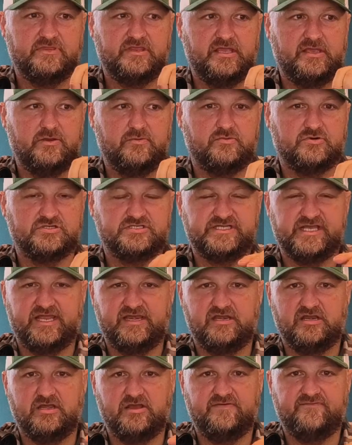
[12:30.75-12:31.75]
that we're
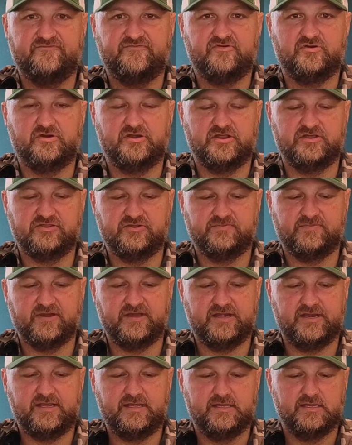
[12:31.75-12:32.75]
setting up for another
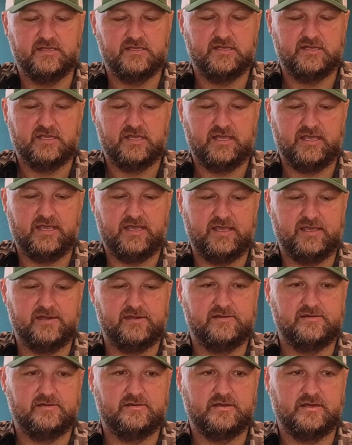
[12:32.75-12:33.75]
buddy.
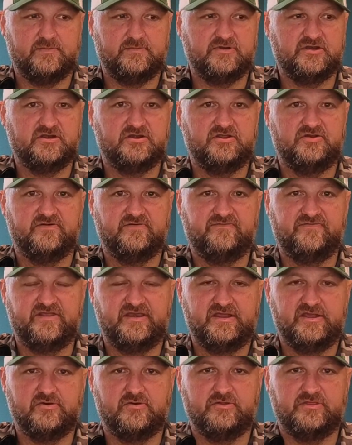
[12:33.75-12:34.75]
And I'm going to do a
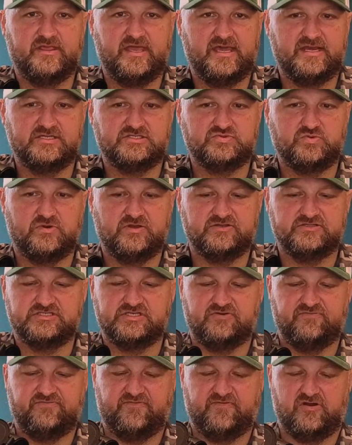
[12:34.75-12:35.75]
video on that as well.
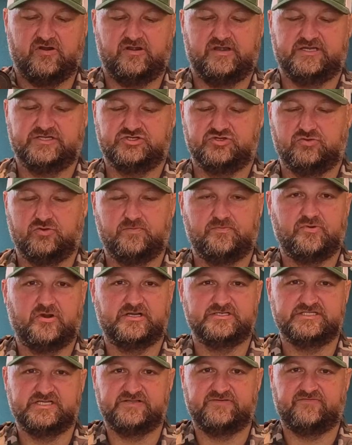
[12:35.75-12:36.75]
So far, initial
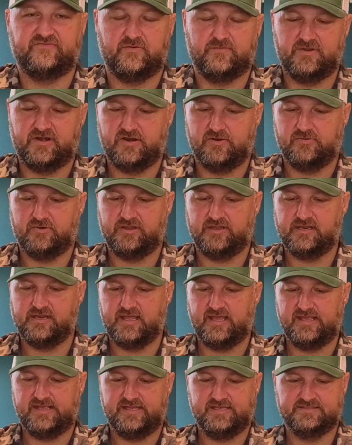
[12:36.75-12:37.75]
impressions from it, I really
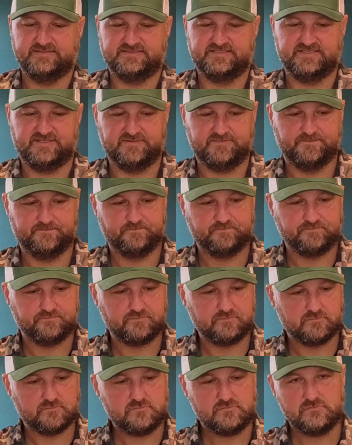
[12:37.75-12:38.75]
like it. So
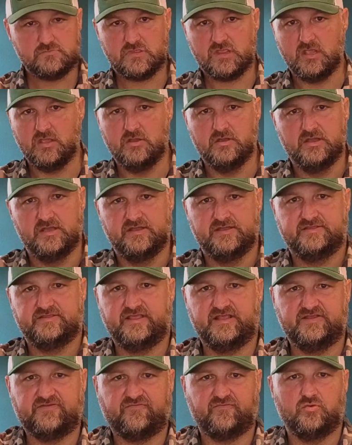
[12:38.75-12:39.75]

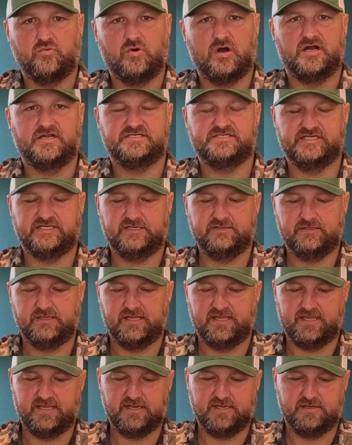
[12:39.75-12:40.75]
thanks for watching,
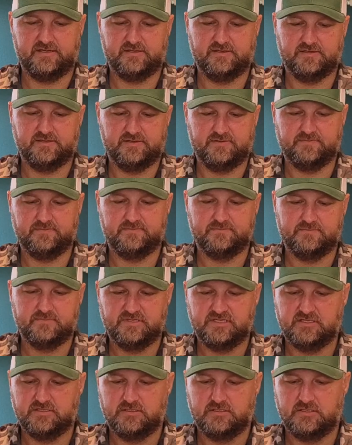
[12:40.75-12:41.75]
and
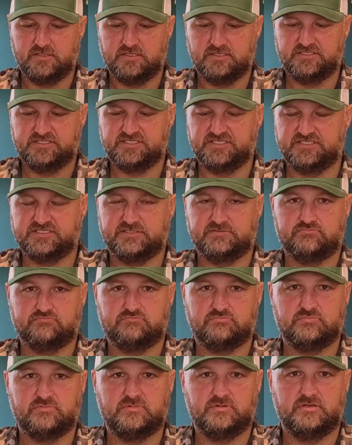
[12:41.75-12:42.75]
just